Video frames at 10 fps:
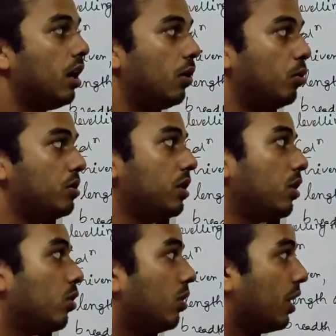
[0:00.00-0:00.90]
which
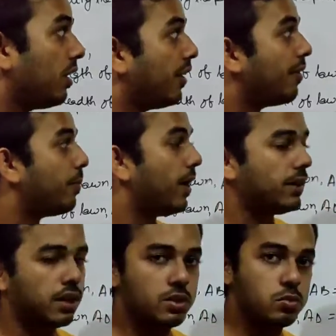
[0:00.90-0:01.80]
include area of
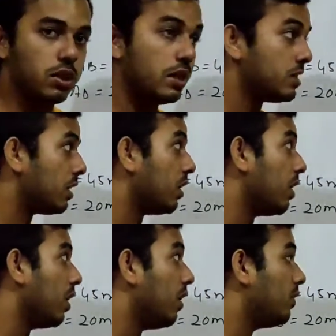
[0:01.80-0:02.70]
path as well as
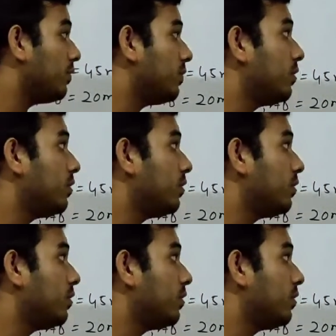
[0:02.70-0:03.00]
area of